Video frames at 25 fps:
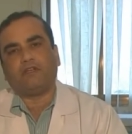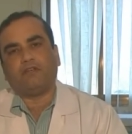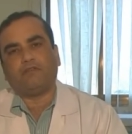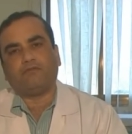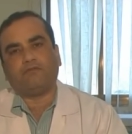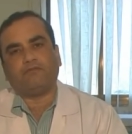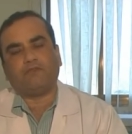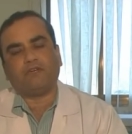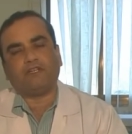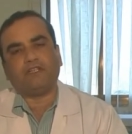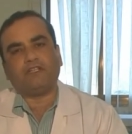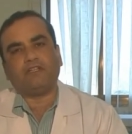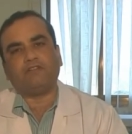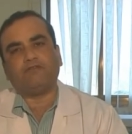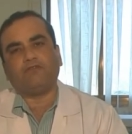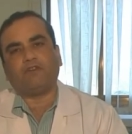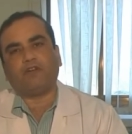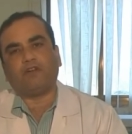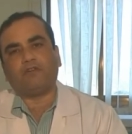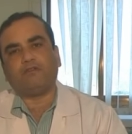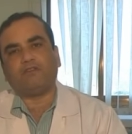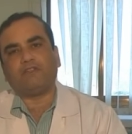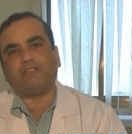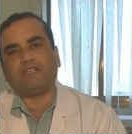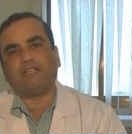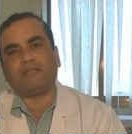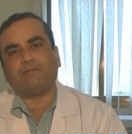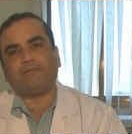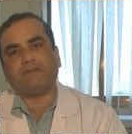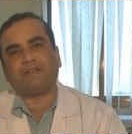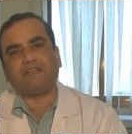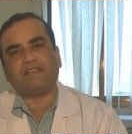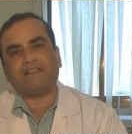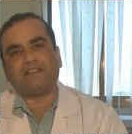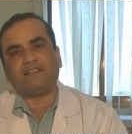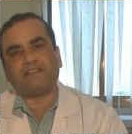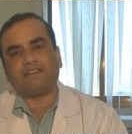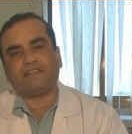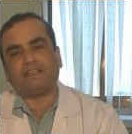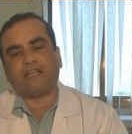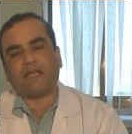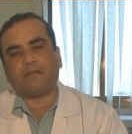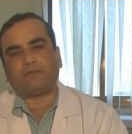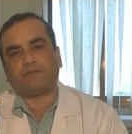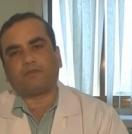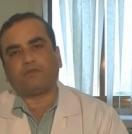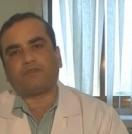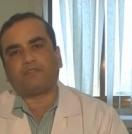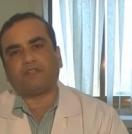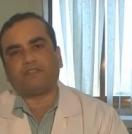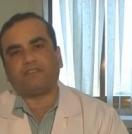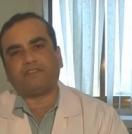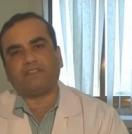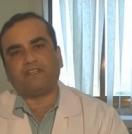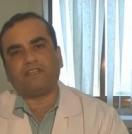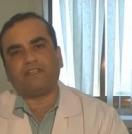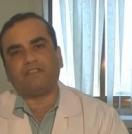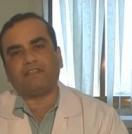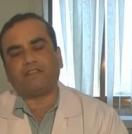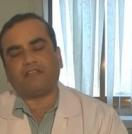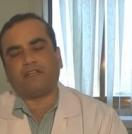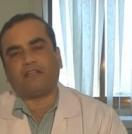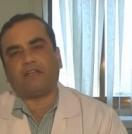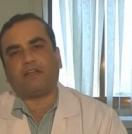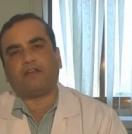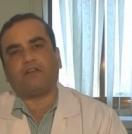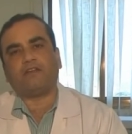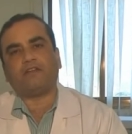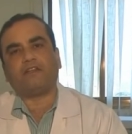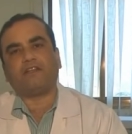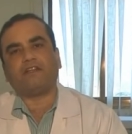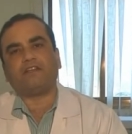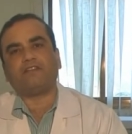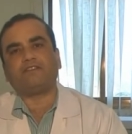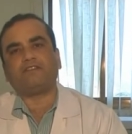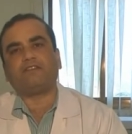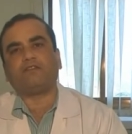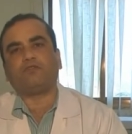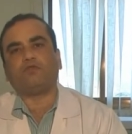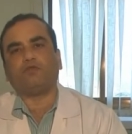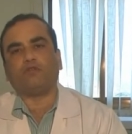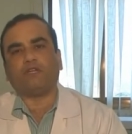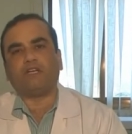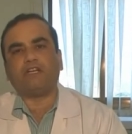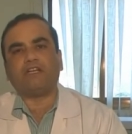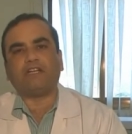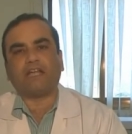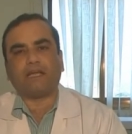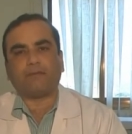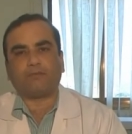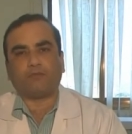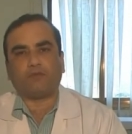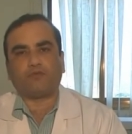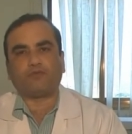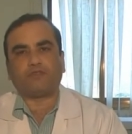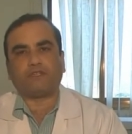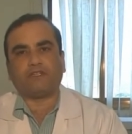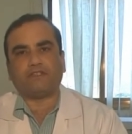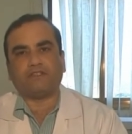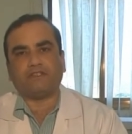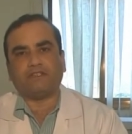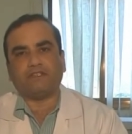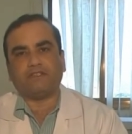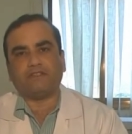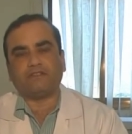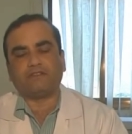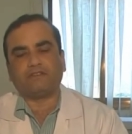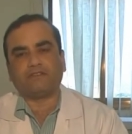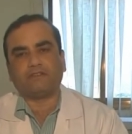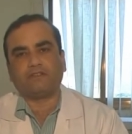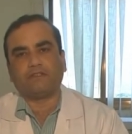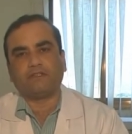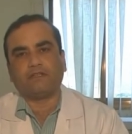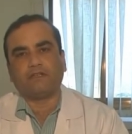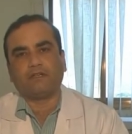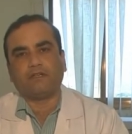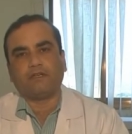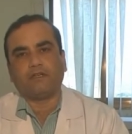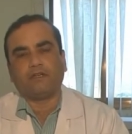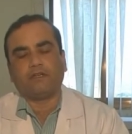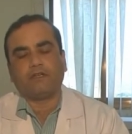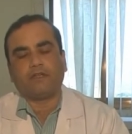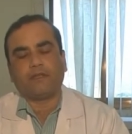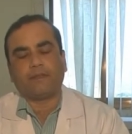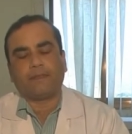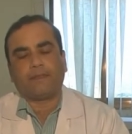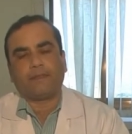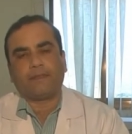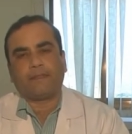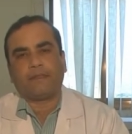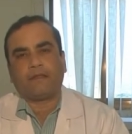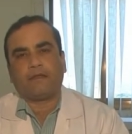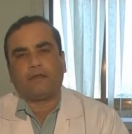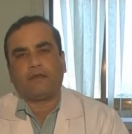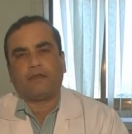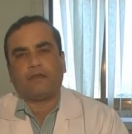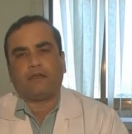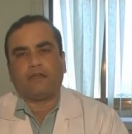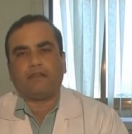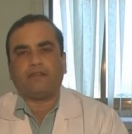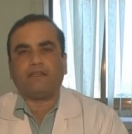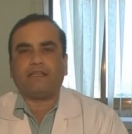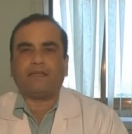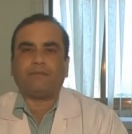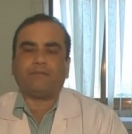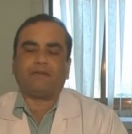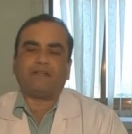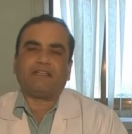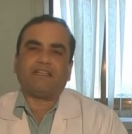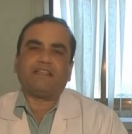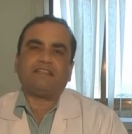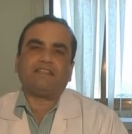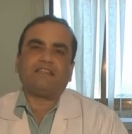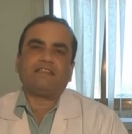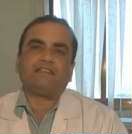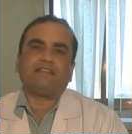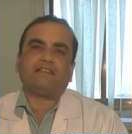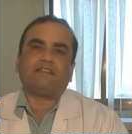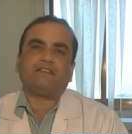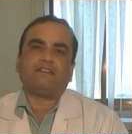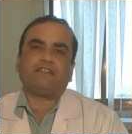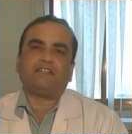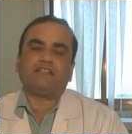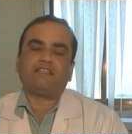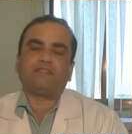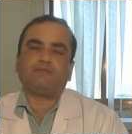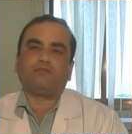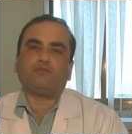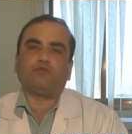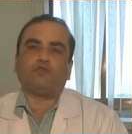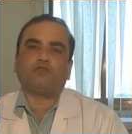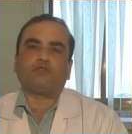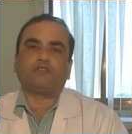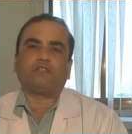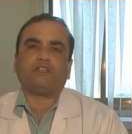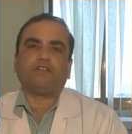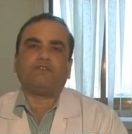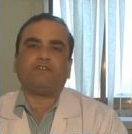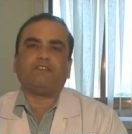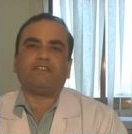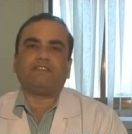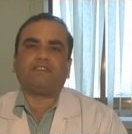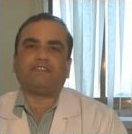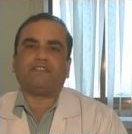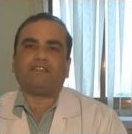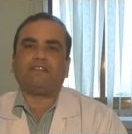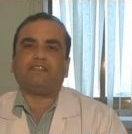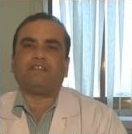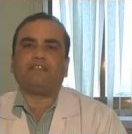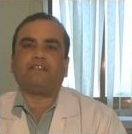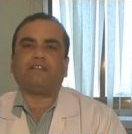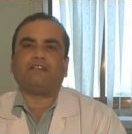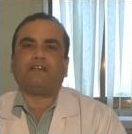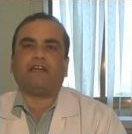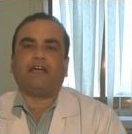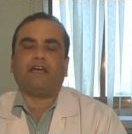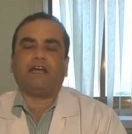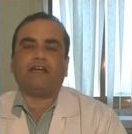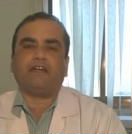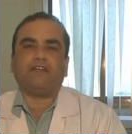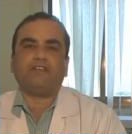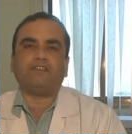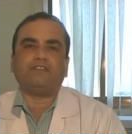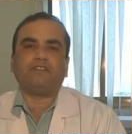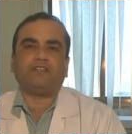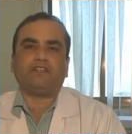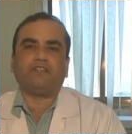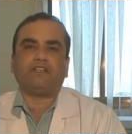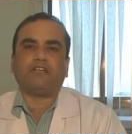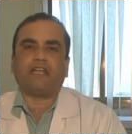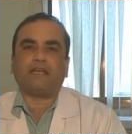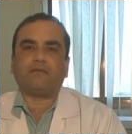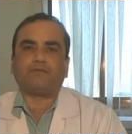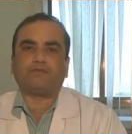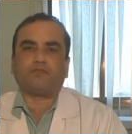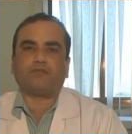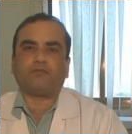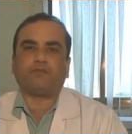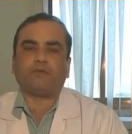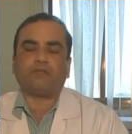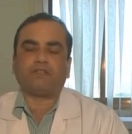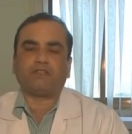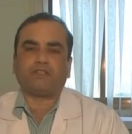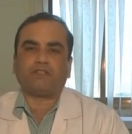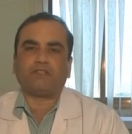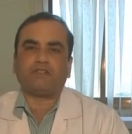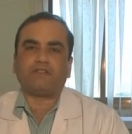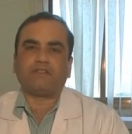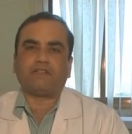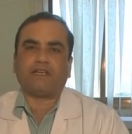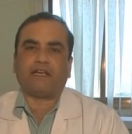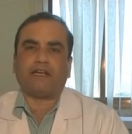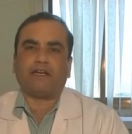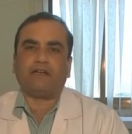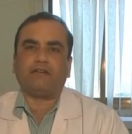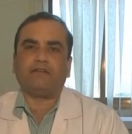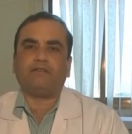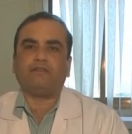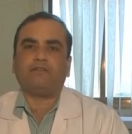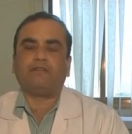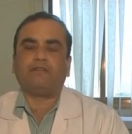One involving the emergency types of surgeries and another is the routine type of surgeries. In the emergency surgeries, mostly we see the head injury types of patients and